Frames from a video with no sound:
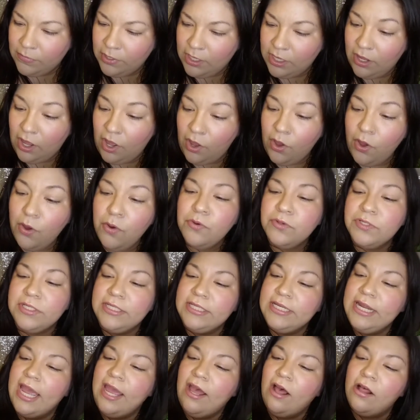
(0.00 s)
Oh,
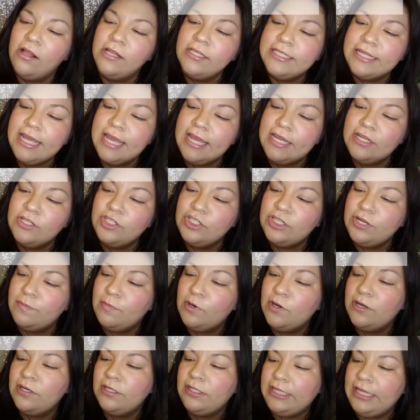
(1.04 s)
Stay All Day
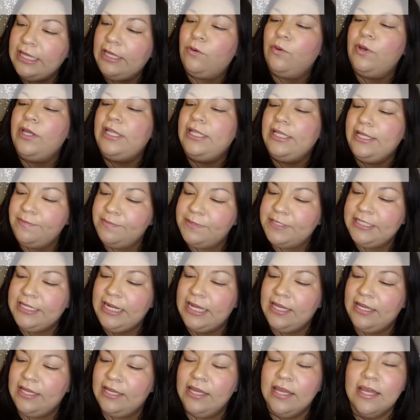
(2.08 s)
Shimmer Liquid
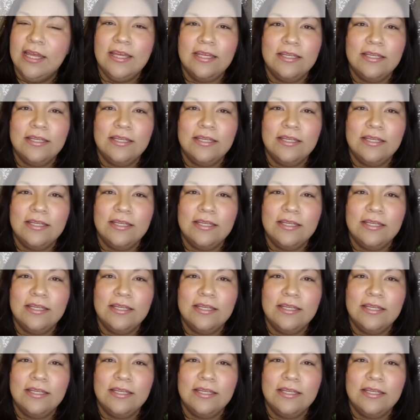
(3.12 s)
Lipstick.